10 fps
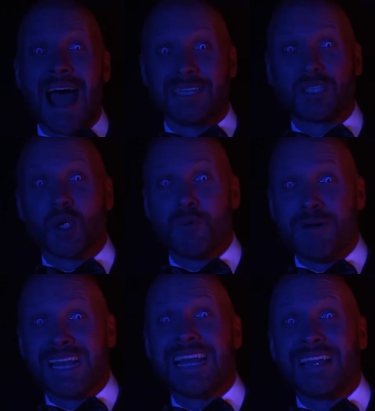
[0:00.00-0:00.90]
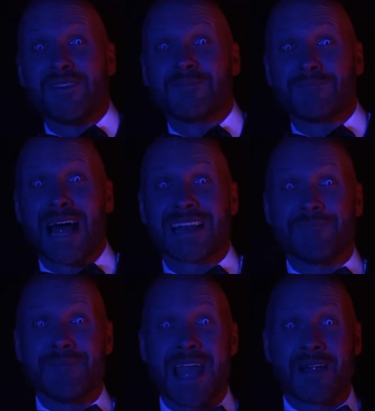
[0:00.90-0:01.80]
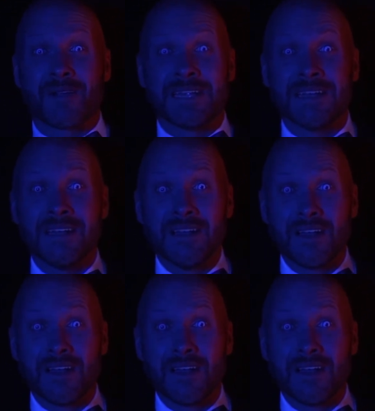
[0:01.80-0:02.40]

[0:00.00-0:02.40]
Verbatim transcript: I do believe in Bloody Mary.